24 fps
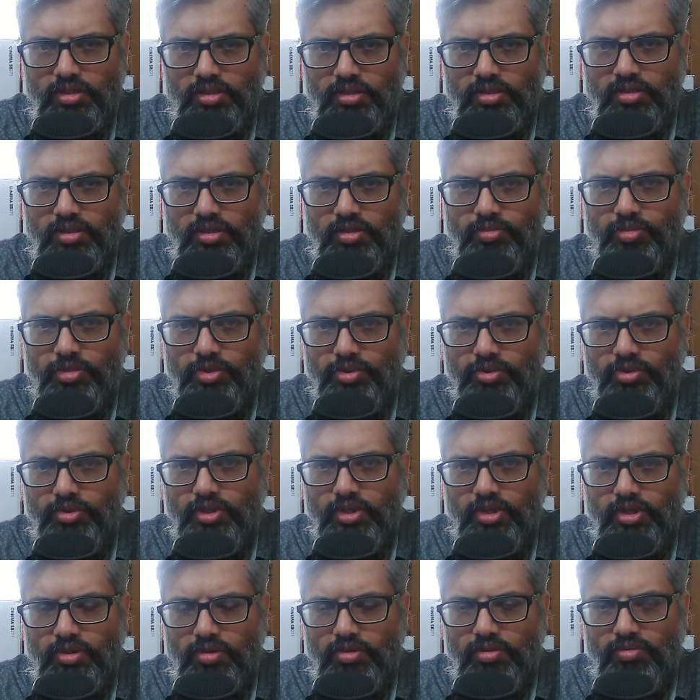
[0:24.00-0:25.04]
The
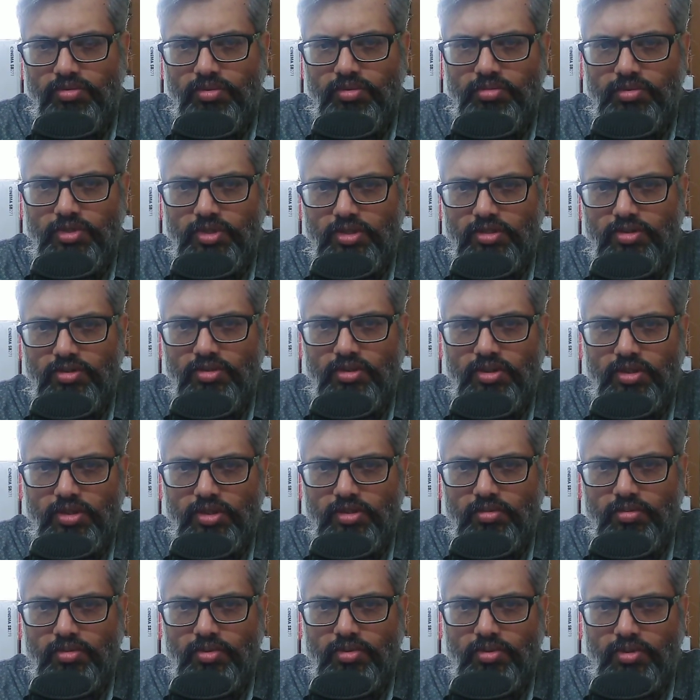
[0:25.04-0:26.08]
beauty of object
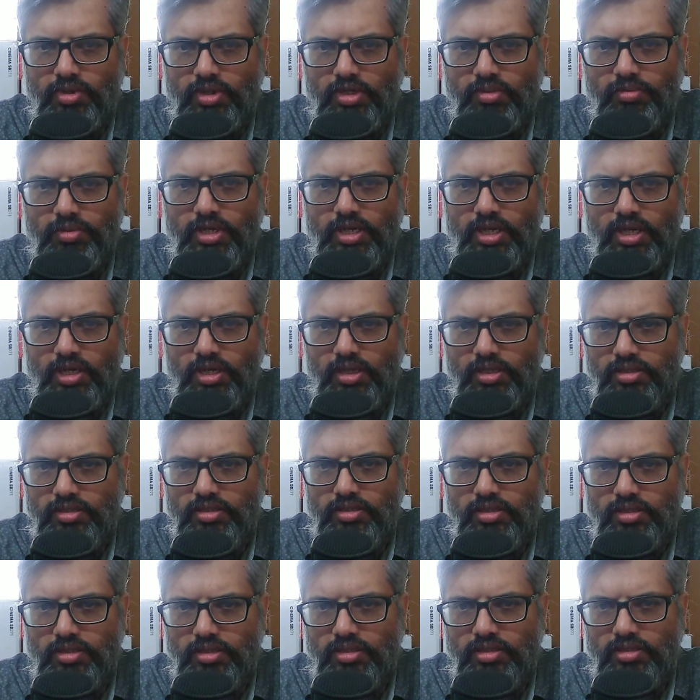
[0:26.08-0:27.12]
oriented programming
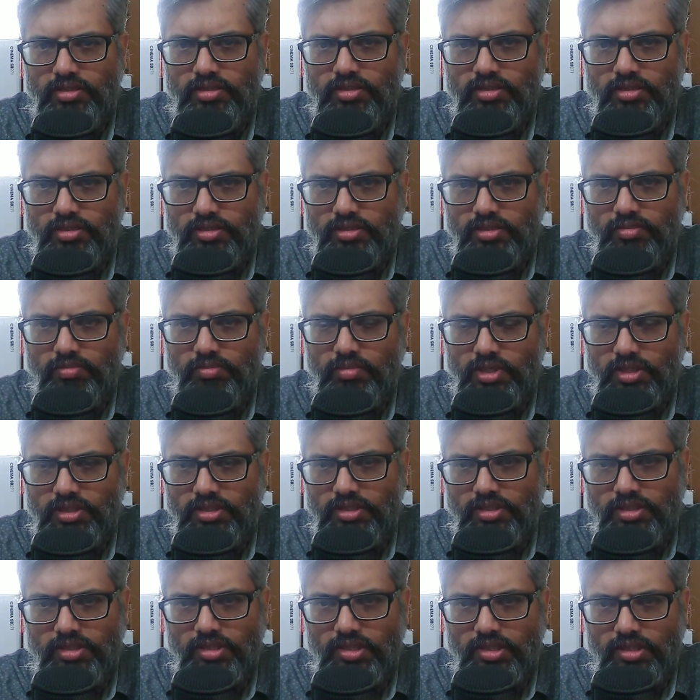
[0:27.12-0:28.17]
lies in its
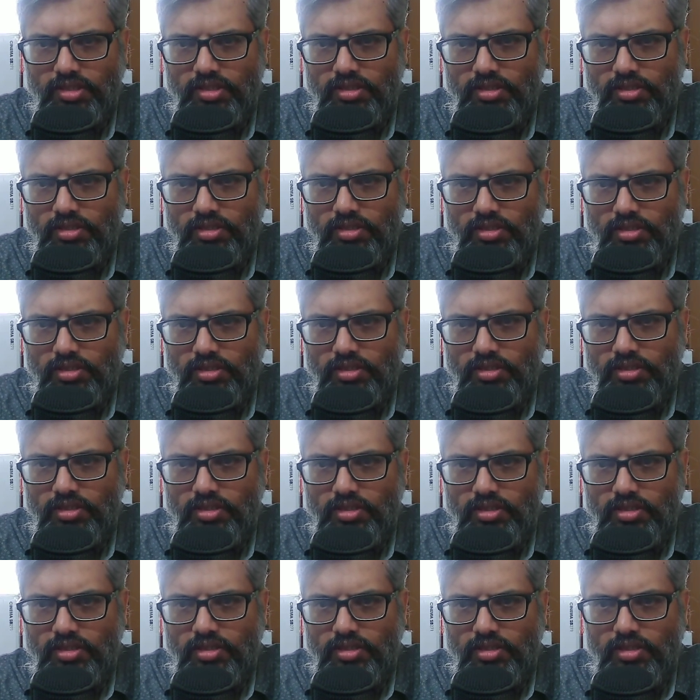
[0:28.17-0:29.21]
simplicity.
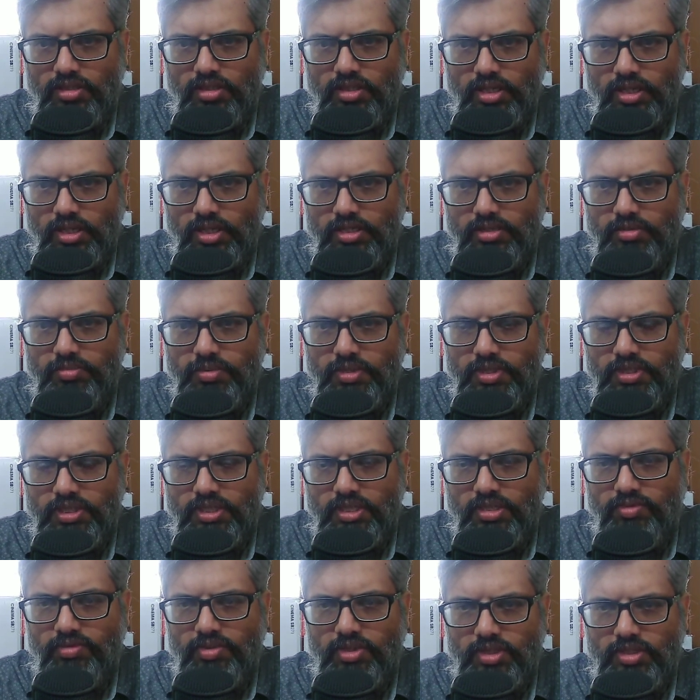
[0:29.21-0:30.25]
The
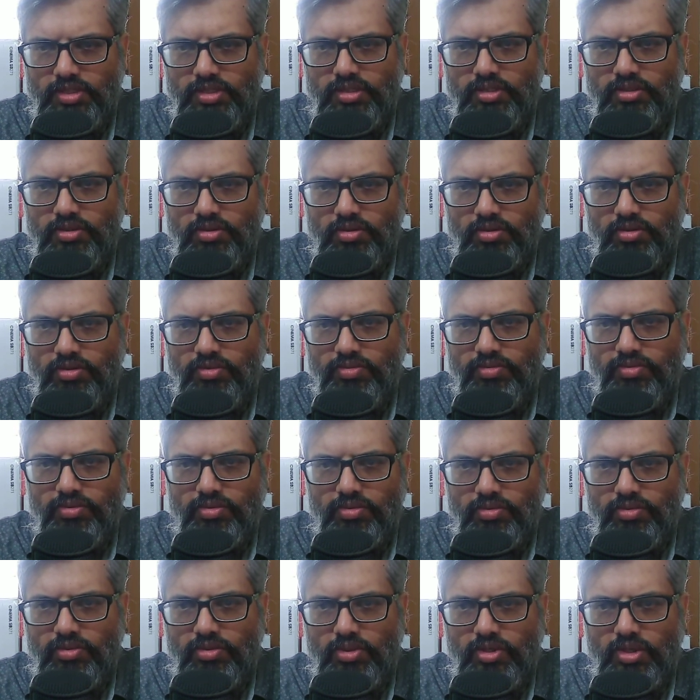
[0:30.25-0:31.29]
expressiveness of
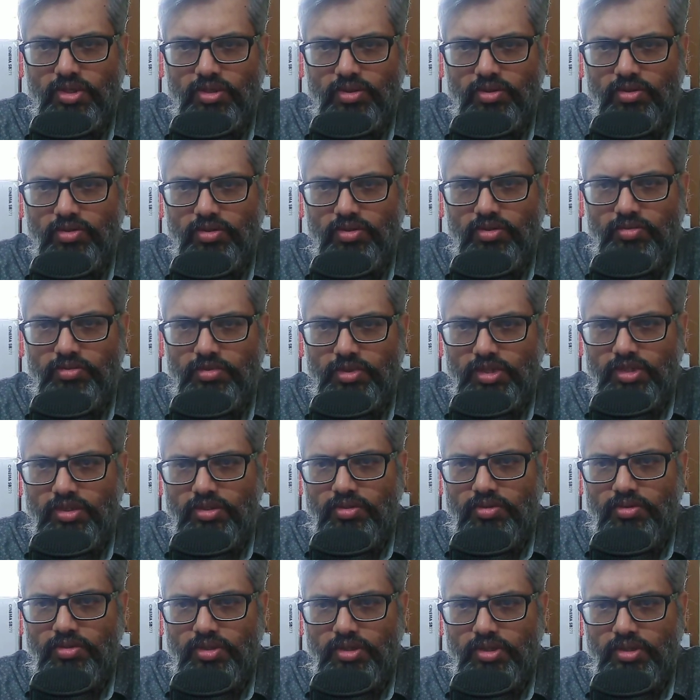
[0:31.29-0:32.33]

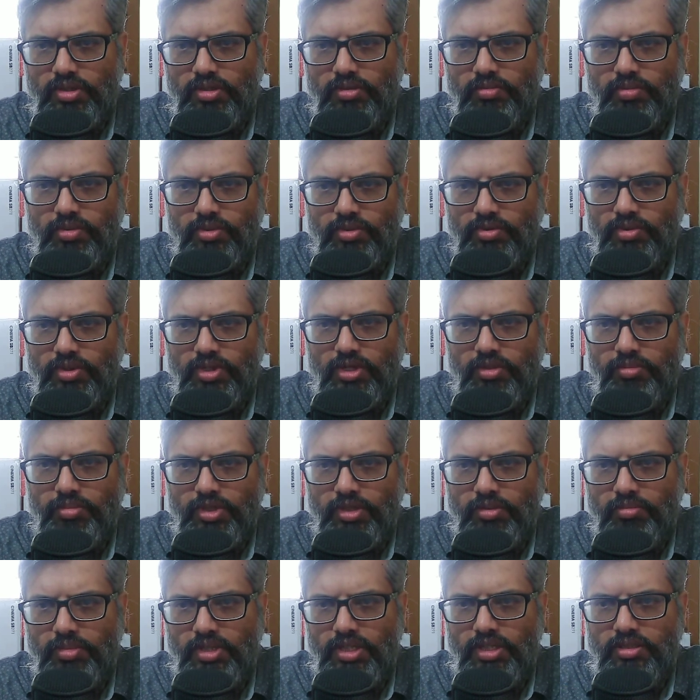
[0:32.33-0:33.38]
object-oriented
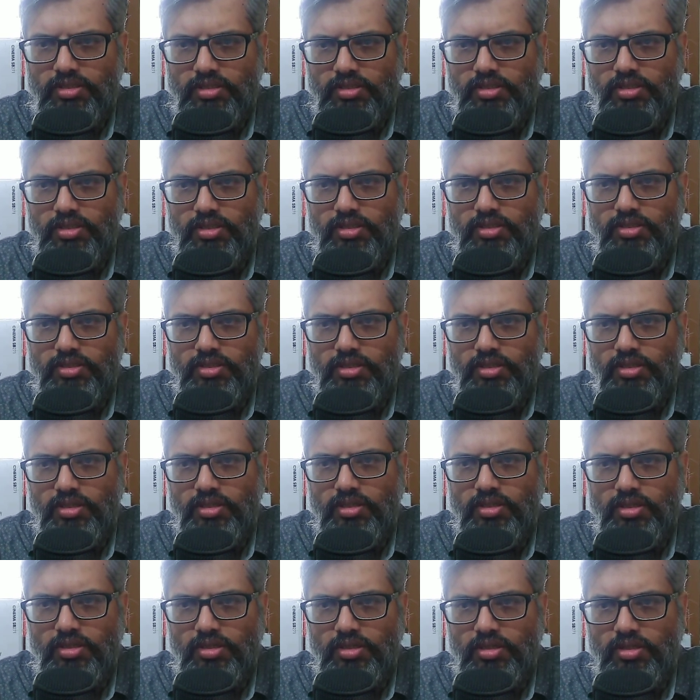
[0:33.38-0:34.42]
programming makes it
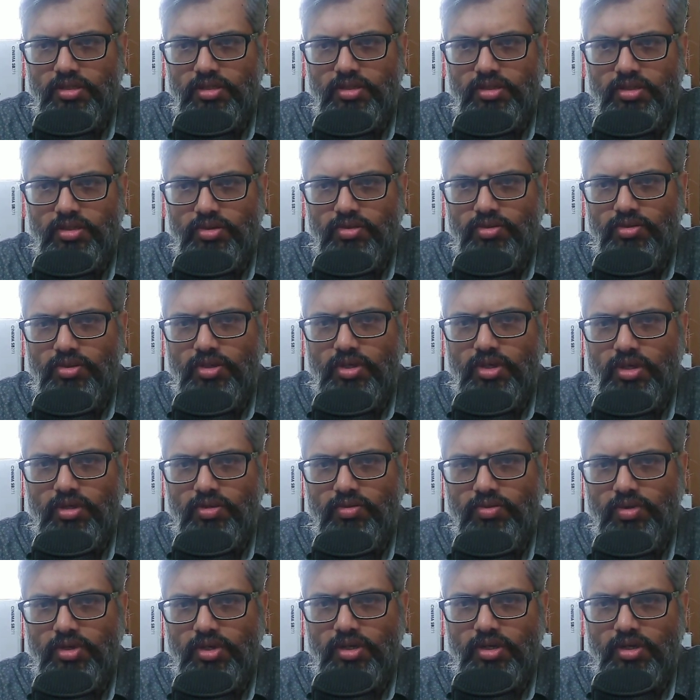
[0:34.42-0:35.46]
easier to
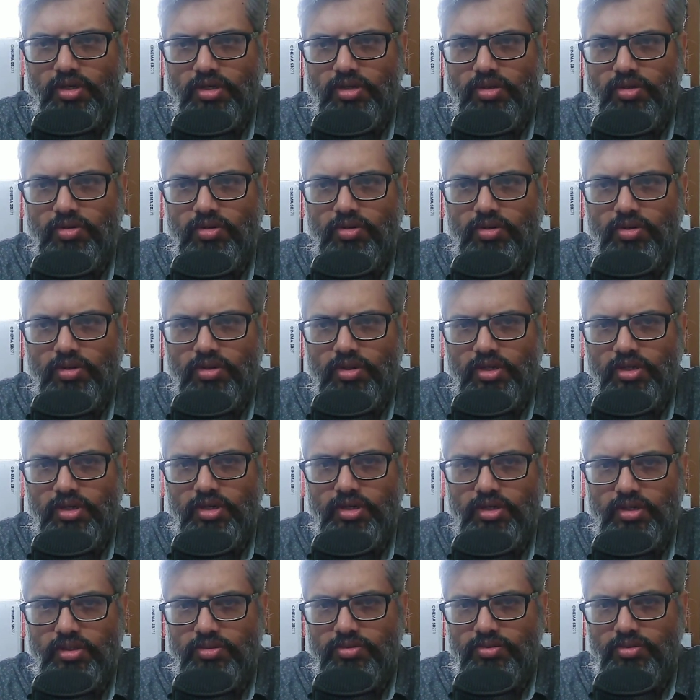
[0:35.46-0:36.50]
deliver
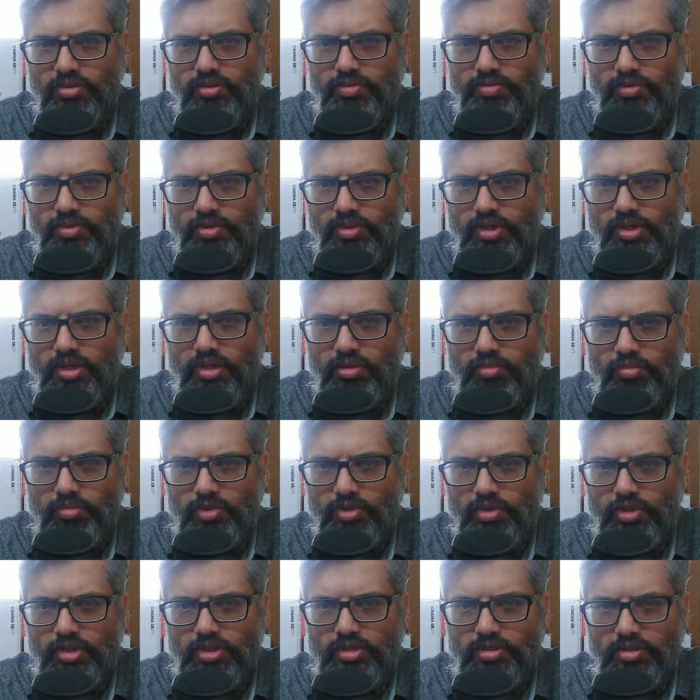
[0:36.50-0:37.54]
quality software
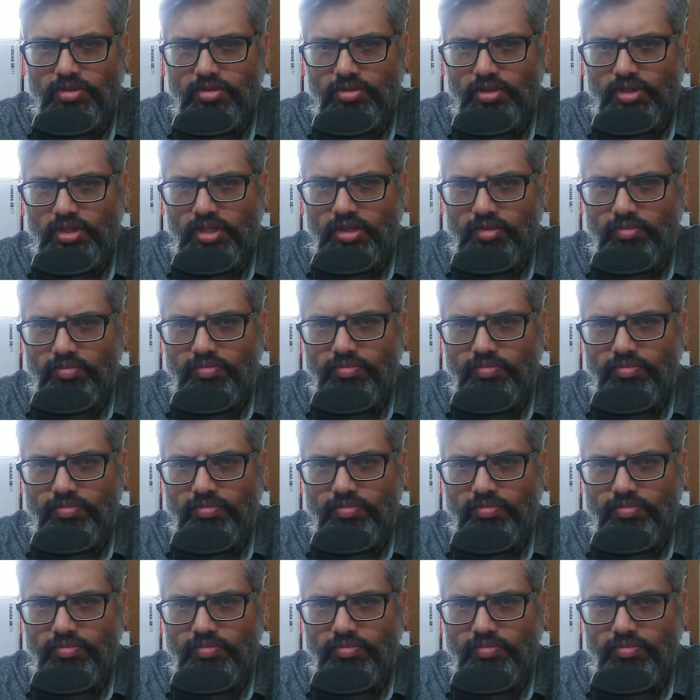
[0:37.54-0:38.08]
components on time.